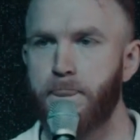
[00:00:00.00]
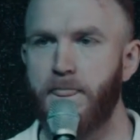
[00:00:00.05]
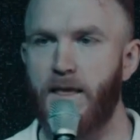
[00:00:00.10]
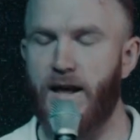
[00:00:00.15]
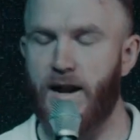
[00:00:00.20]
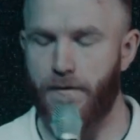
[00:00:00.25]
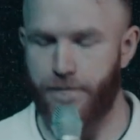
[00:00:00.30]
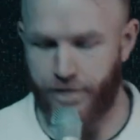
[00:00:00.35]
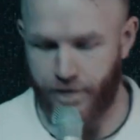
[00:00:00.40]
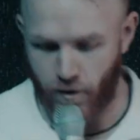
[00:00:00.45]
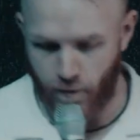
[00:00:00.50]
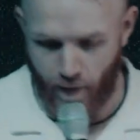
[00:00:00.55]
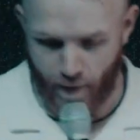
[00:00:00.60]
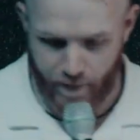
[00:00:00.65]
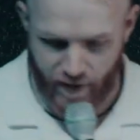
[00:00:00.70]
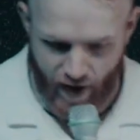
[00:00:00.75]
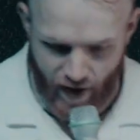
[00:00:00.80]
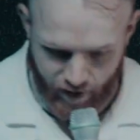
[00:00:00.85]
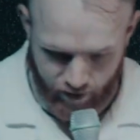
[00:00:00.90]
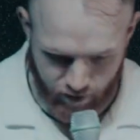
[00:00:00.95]
and I feel my
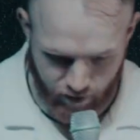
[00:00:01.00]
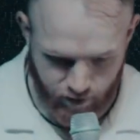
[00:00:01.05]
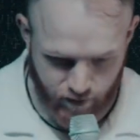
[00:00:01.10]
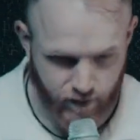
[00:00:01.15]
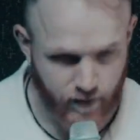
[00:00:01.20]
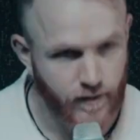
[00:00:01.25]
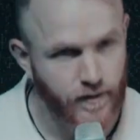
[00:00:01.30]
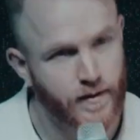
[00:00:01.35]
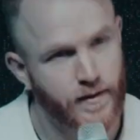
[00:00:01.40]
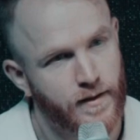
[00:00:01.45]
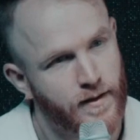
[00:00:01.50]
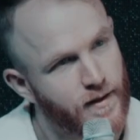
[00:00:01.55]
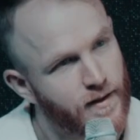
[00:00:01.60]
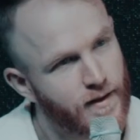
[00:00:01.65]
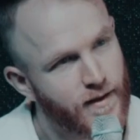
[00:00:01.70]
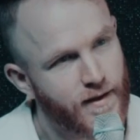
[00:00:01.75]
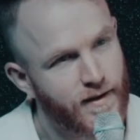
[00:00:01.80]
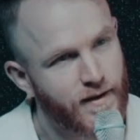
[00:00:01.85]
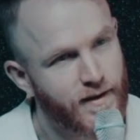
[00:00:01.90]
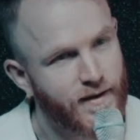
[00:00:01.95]
pocket.
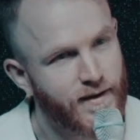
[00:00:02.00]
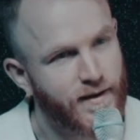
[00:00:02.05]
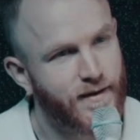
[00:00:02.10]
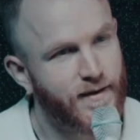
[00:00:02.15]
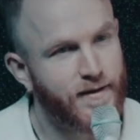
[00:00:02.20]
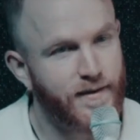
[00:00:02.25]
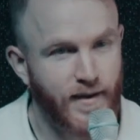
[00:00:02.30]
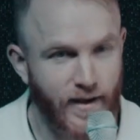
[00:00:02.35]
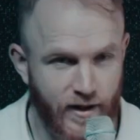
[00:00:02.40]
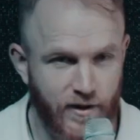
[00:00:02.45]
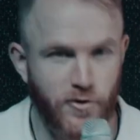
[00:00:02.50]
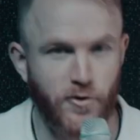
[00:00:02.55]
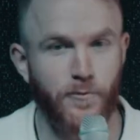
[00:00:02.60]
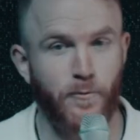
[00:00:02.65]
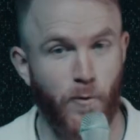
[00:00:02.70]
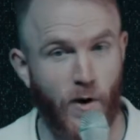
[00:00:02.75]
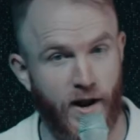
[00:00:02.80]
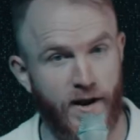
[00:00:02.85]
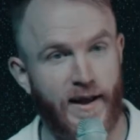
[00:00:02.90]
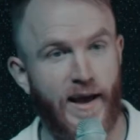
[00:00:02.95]
And you know,
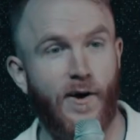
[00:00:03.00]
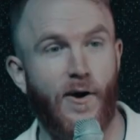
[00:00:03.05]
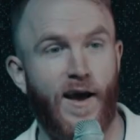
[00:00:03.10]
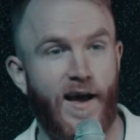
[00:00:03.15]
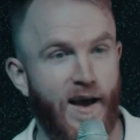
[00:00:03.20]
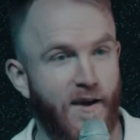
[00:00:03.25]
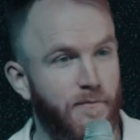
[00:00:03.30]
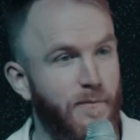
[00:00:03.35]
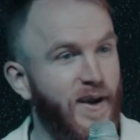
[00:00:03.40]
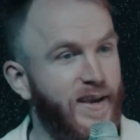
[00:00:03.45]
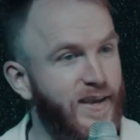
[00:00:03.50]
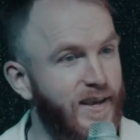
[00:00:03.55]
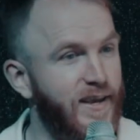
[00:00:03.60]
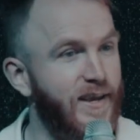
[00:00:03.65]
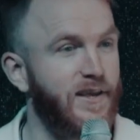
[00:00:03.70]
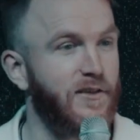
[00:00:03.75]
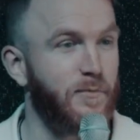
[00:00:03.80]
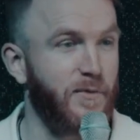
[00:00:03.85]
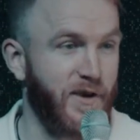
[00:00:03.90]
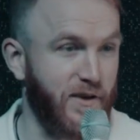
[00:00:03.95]
right now I have my
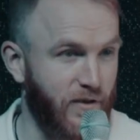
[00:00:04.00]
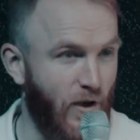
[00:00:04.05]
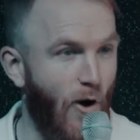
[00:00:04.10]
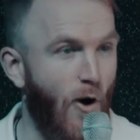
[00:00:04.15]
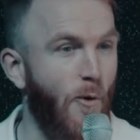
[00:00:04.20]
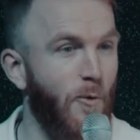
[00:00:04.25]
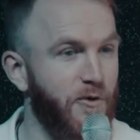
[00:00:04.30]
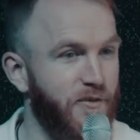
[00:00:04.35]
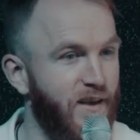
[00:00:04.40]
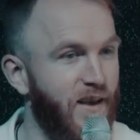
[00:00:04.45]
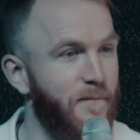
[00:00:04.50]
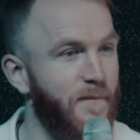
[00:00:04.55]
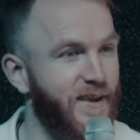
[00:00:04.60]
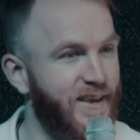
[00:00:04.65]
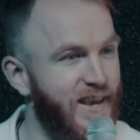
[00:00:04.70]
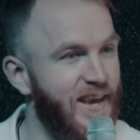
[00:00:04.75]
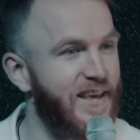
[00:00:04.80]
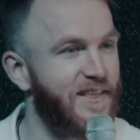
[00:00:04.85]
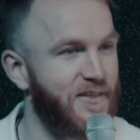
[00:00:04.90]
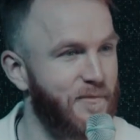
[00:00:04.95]
keys because I always have my
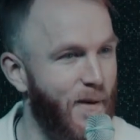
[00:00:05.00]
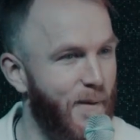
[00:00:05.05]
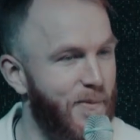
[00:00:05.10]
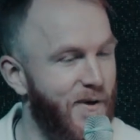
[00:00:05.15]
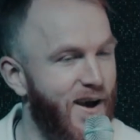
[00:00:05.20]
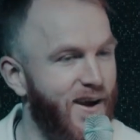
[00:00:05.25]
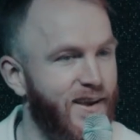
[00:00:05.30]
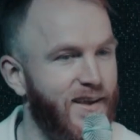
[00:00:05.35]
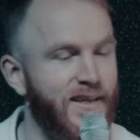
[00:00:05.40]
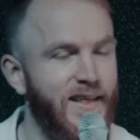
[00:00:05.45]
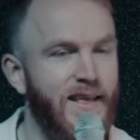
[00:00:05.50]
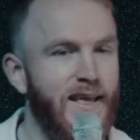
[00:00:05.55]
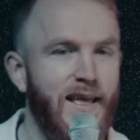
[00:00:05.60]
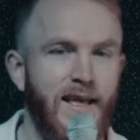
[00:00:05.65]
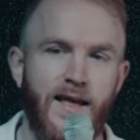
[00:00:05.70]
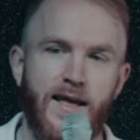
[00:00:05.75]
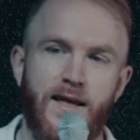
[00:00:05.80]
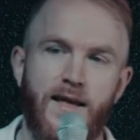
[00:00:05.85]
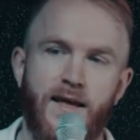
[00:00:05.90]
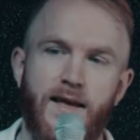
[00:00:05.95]
keys in my pocket.
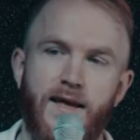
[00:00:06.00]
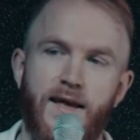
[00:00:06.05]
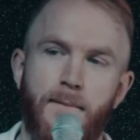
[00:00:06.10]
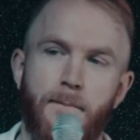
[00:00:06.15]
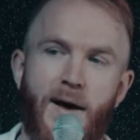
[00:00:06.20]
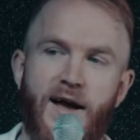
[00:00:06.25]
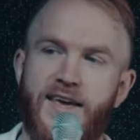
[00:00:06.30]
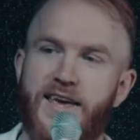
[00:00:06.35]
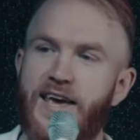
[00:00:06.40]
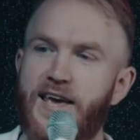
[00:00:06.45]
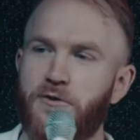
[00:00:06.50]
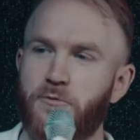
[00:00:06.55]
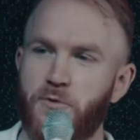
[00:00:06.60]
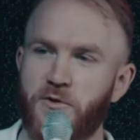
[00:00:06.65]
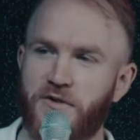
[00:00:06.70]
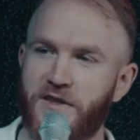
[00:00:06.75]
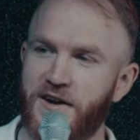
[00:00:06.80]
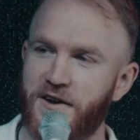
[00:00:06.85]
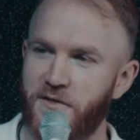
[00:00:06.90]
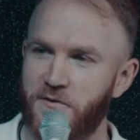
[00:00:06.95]
My keys were
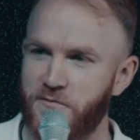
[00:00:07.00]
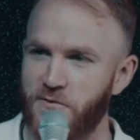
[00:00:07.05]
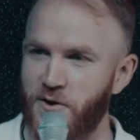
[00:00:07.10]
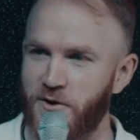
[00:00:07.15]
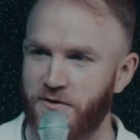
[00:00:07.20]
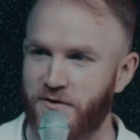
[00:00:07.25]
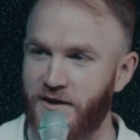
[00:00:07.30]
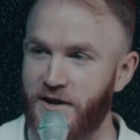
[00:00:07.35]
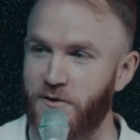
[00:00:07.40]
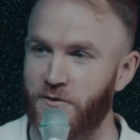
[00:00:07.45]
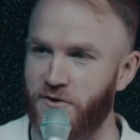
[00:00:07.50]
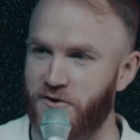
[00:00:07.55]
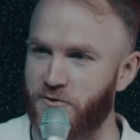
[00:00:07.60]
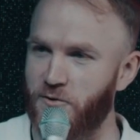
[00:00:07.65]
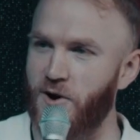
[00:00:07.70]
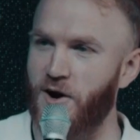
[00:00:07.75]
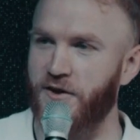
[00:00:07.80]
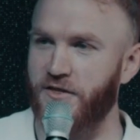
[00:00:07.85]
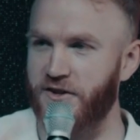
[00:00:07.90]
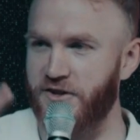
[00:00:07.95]
sitting in the front seat of the
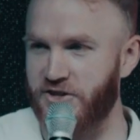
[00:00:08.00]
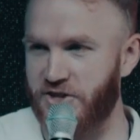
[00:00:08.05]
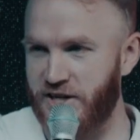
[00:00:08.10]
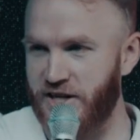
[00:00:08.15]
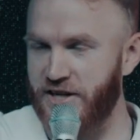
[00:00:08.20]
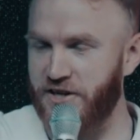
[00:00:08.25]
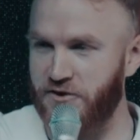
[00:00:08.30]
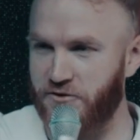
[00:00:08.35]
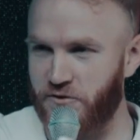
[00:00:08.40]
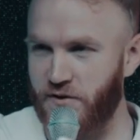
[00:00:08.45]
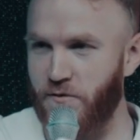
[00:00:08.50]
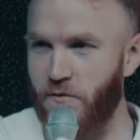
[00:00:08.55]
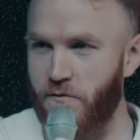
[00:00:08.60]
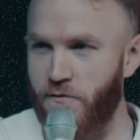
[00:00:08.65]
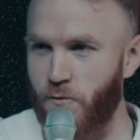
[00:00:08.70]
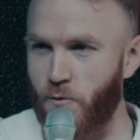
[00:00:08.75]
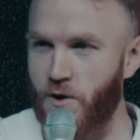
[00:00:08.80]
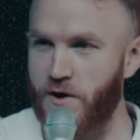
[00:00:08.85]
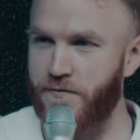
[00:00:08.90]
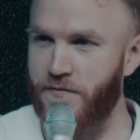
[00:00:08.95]
truck that she had just driven
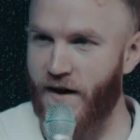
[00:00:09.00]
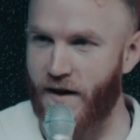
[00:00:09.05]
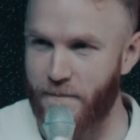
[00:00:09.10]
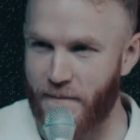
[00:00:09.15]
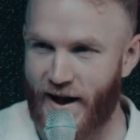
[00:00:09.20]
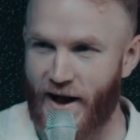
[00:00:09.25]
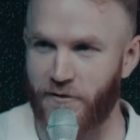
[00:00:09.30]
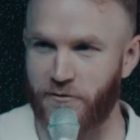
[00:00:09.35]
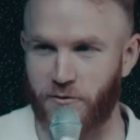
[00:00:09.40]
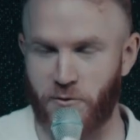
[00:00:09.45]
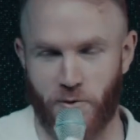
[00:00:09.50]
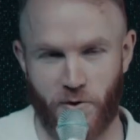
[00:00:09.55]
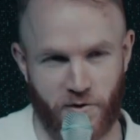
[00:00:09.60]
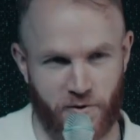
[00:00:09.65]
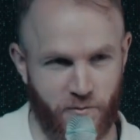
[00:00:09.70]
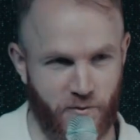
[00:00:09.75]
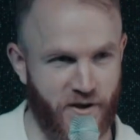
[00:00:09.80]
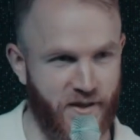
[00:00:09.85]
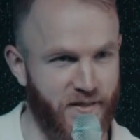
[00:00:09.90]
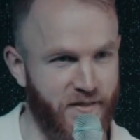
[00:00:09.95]
45 miles
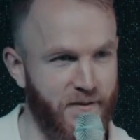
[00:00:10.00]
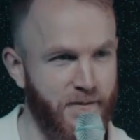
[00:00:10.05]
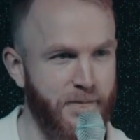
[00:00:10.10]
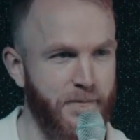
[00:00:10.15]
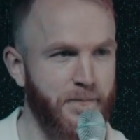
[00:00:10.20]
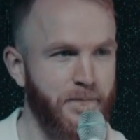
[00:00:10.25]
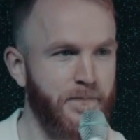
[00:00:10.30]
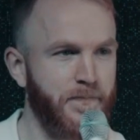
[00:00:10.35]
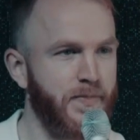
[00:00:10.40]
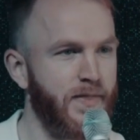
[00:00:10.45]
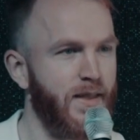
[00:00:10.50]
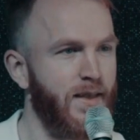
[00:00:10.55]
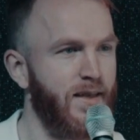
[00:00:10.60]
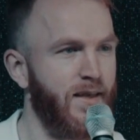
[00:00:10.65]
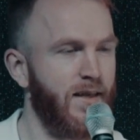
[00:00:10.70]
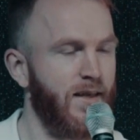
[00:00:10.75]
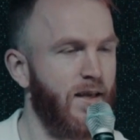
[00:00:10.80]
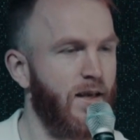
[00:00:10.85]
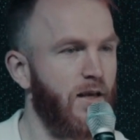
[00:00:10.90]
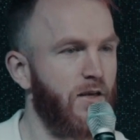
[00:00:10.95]
north with.
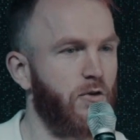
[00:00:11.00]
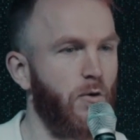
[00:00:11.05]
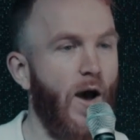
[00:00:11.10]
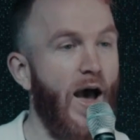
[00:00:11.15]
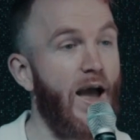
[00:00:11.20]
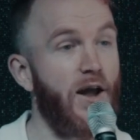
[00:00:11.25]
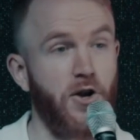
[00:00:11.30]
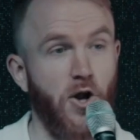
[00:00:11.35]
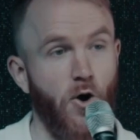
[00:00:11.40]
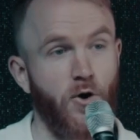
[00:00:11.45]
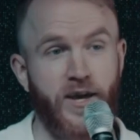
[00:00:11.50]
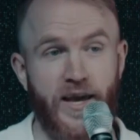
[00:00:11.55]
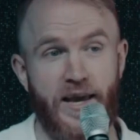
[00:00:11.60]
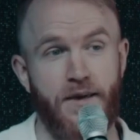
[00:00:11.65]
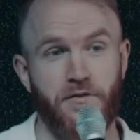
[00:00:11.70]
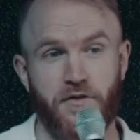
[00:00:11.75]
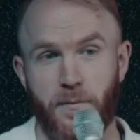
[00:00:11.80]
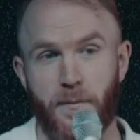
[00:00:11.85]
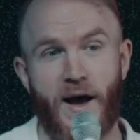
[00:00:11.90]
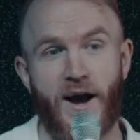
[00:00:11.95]
So I had no
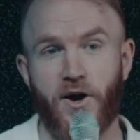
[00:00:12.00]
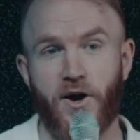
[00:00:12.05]
keys to my